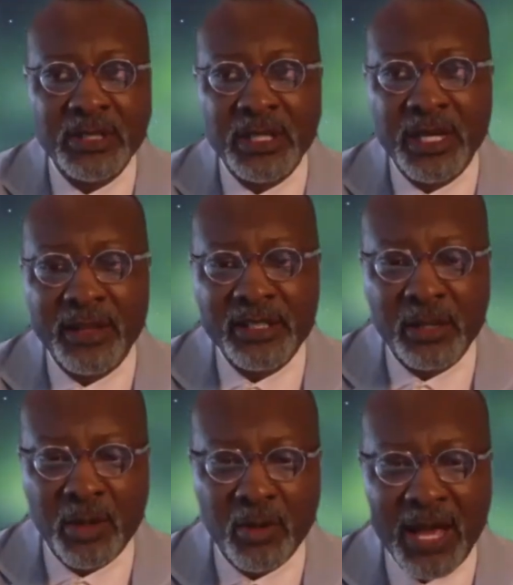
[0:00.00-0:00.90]
And they tell
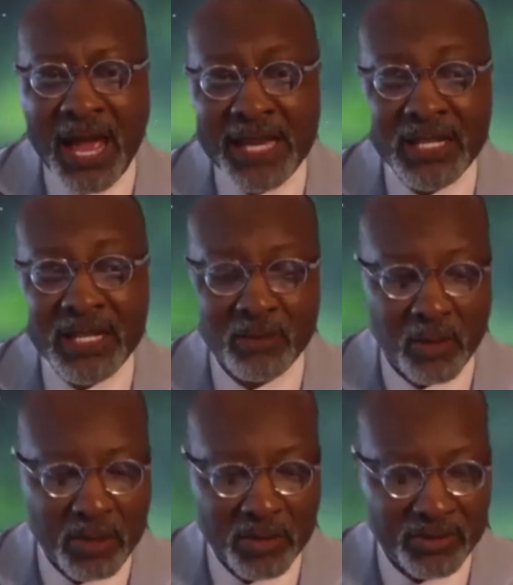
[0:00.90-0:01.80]
me, well, how do you get more
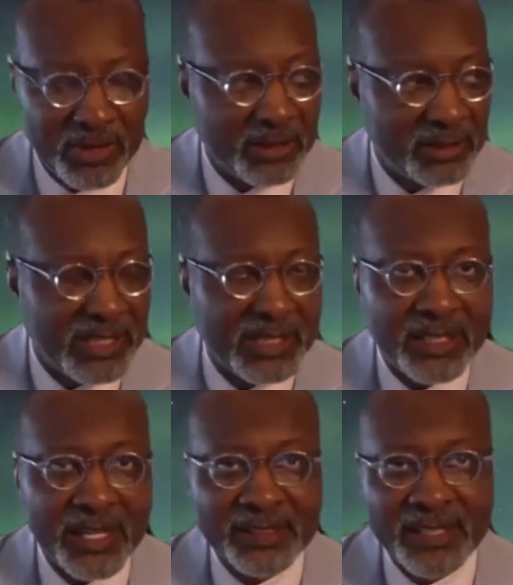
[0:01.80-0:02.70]
people to think
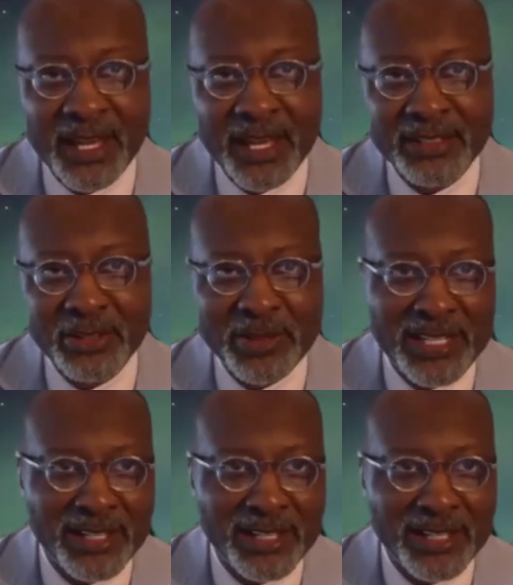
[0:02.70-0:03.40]
like that? Do we need